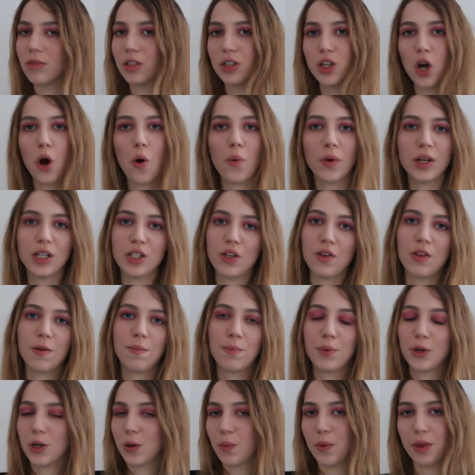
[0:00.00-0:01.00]
go into the
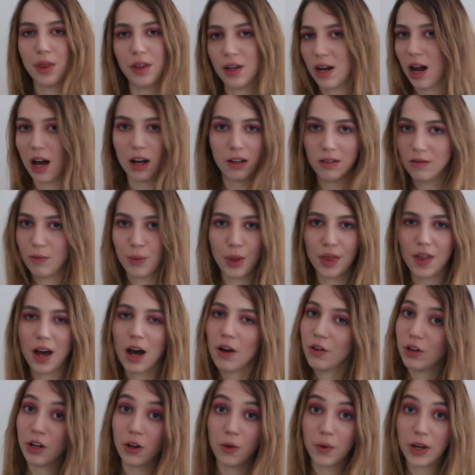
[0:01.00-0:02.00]
book
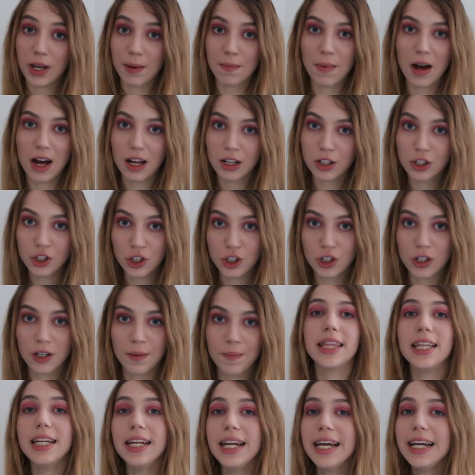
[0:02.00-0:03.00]
without knowing much.
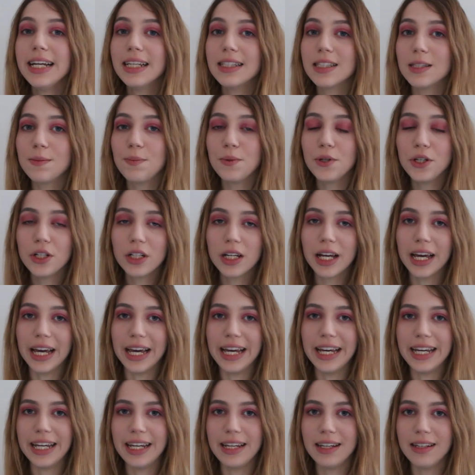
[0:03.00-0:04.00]
The next book
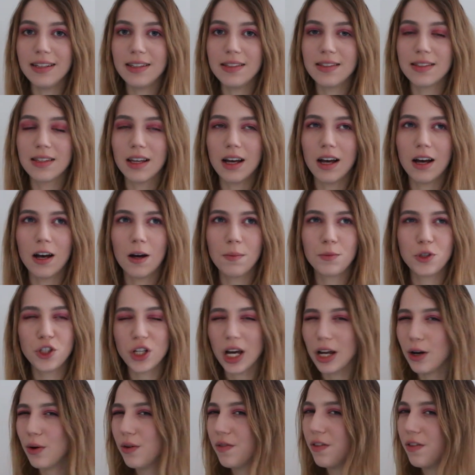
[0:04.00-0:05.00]
is Shadow